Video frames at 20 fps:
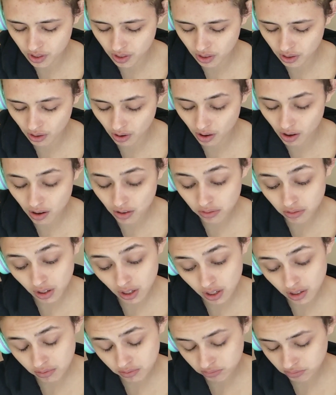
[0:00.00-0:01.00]
in an
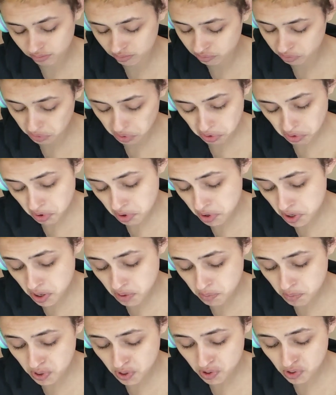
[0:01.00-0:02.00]
online or
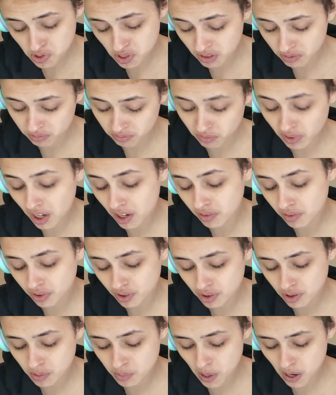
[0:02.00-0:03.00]
in person, I've
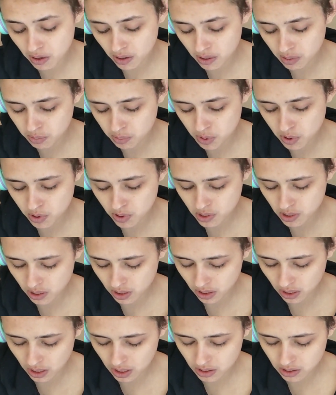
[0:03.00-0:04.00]
heard about in
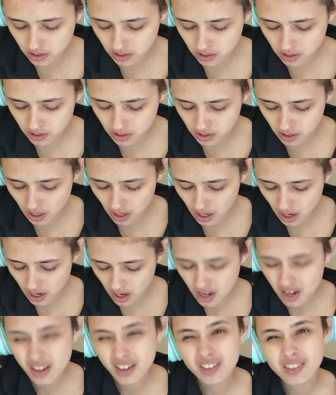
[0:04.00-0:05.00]
person cases.
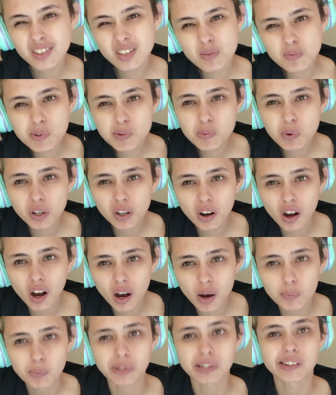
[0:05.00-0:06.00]
It seems more
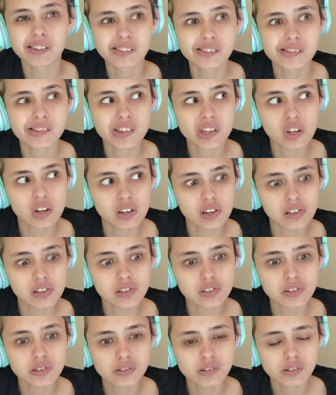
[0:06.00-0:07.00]
common in
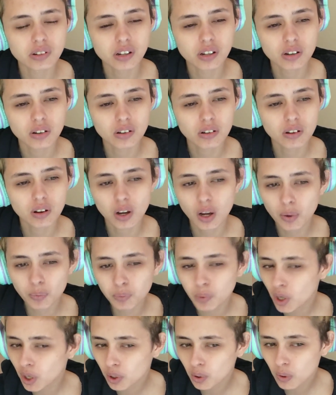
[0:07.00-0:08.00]
cities. I'm
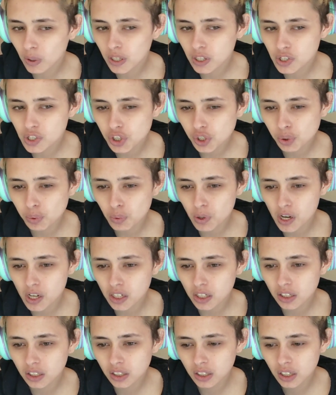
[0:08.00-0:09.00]
not quite sure
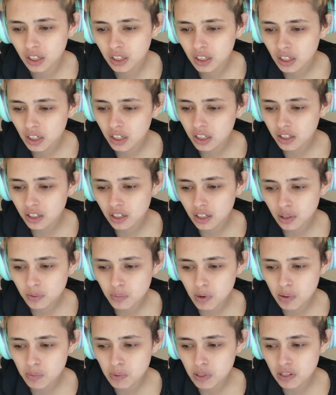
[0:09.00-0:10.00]
why. I think it
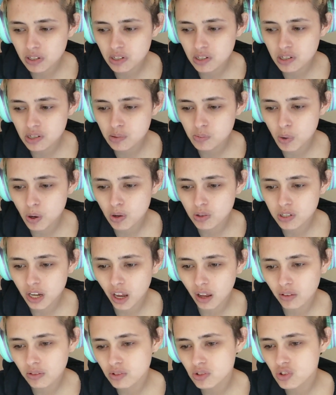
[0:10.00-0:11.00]
might be the small
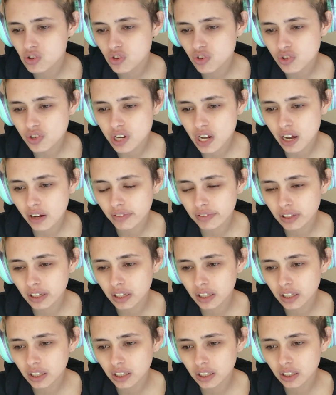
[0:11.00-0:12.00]
towns just have
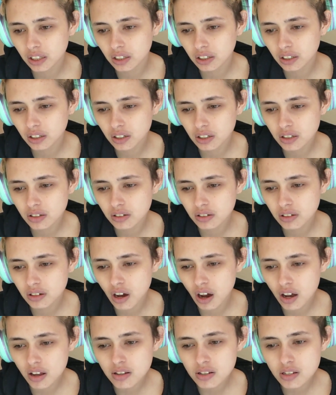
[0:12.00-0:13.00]
like
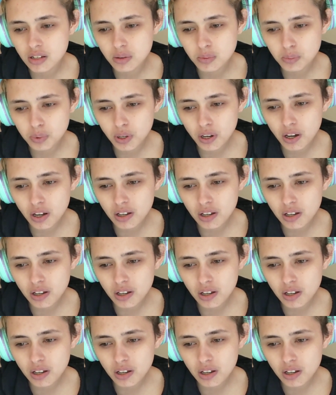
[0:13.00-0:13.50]
gossip.